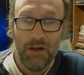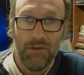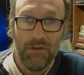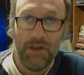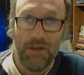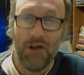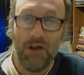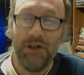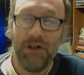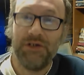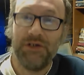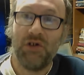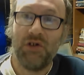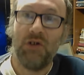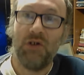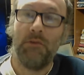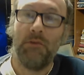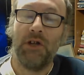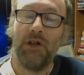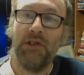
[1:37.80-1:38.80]
The only
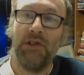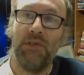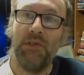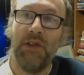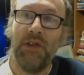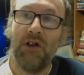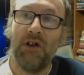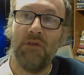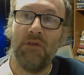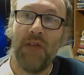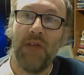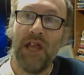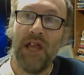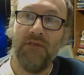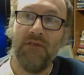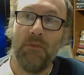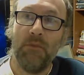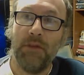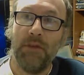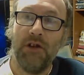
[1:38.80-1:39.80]
time I can think I've
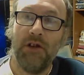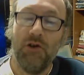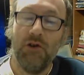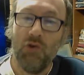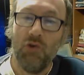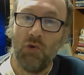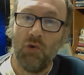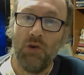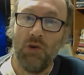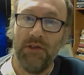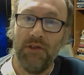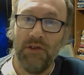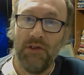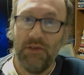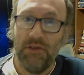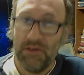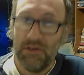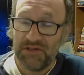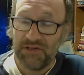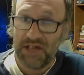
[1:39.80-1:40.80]
ever been annoyed
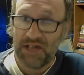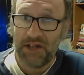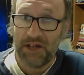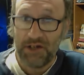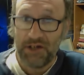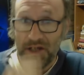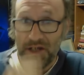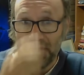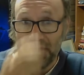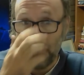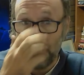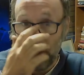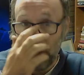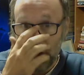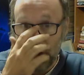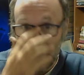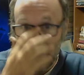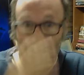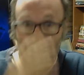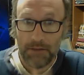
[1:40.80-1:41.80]
that the Saturday's
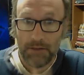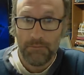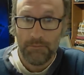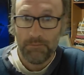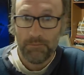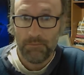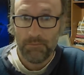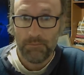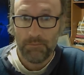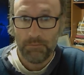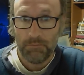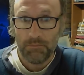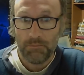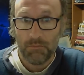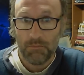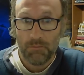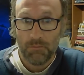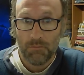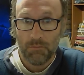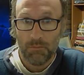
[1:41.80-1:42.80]
been here
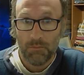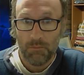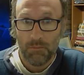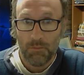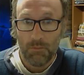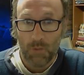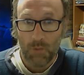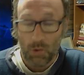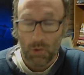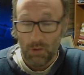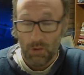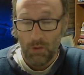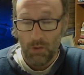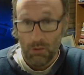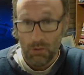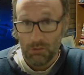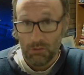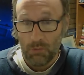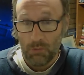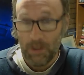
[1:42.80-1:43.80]

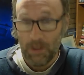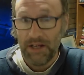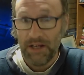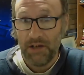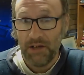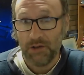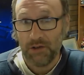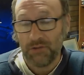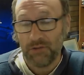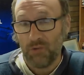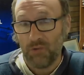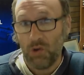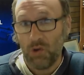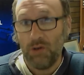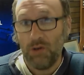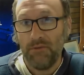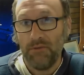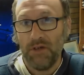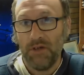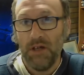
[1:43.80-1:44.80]
or a weekend has
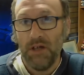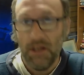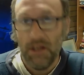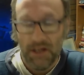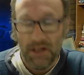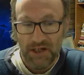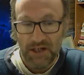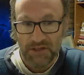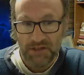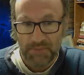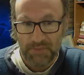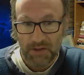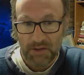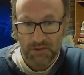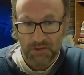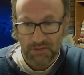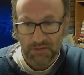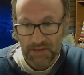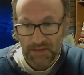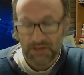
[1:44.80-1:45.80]
arrived is
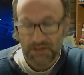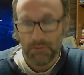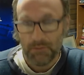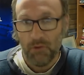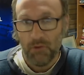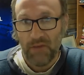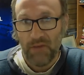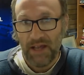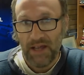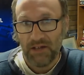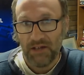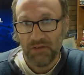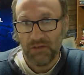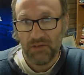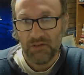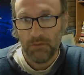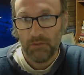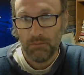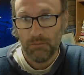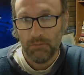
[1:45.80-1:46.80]
because I've had to move
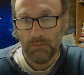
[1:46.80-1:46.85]
house.